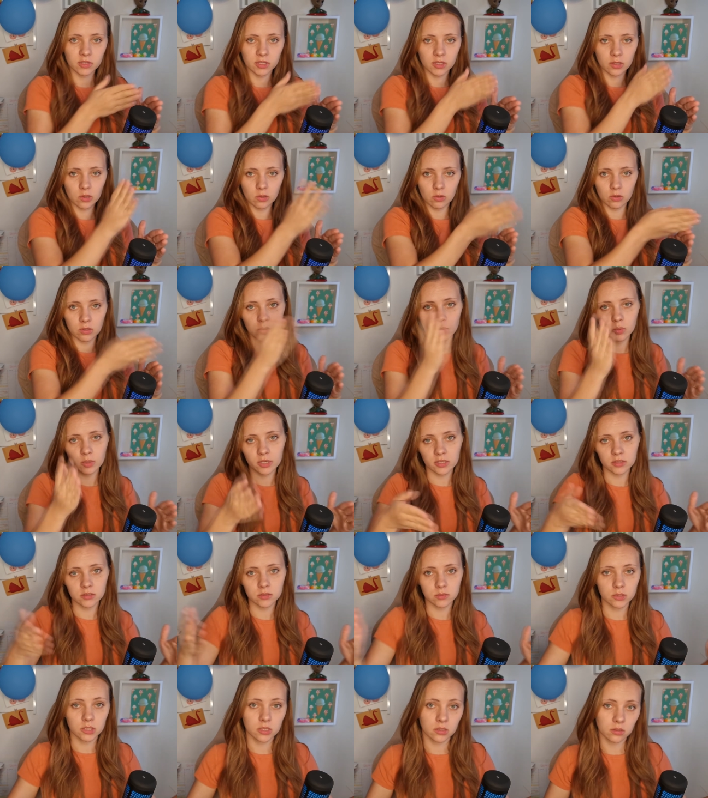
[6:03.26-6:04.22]
like three
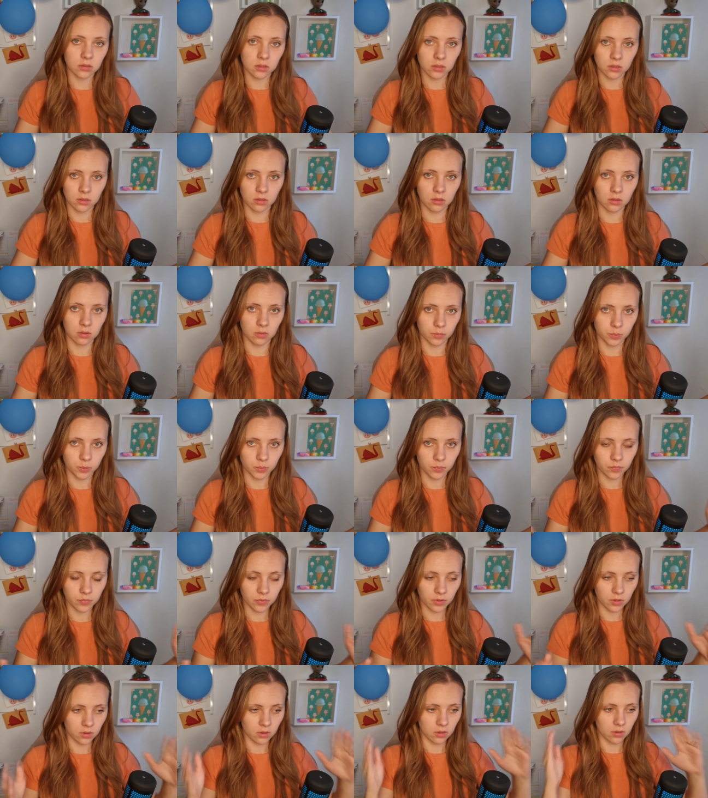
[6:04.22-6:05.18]
ways where you can go.
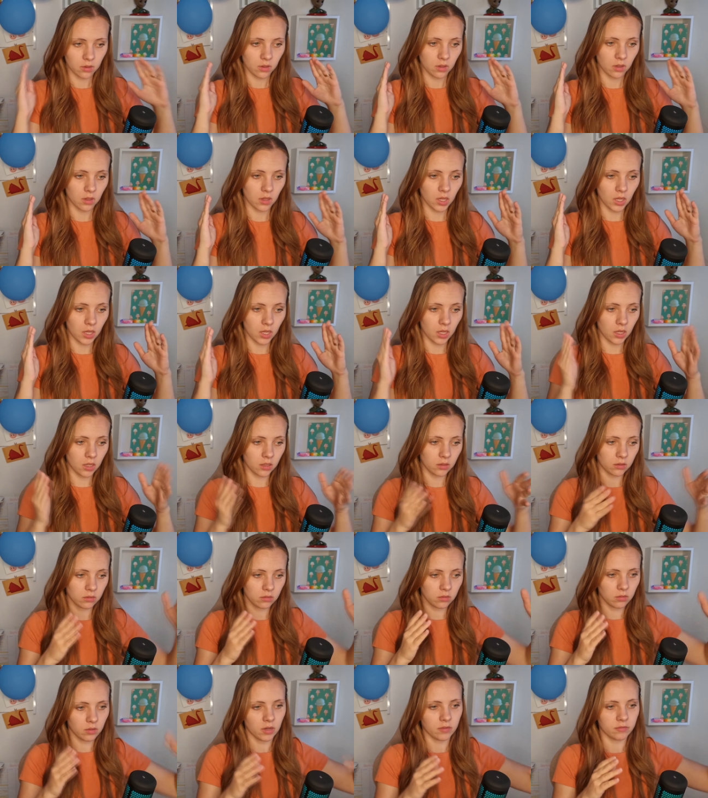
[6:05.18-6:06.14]

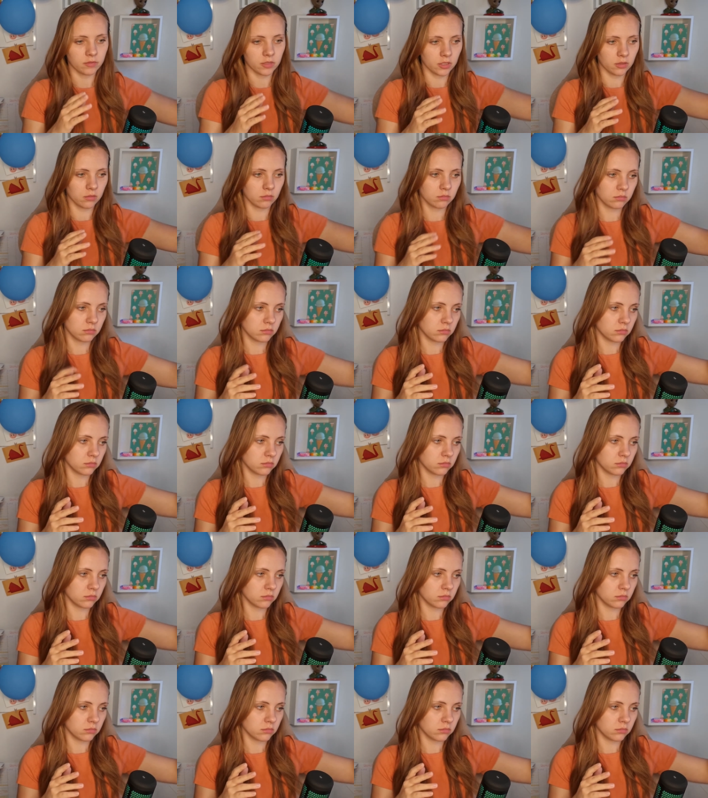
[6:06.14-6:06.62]
And you have, like,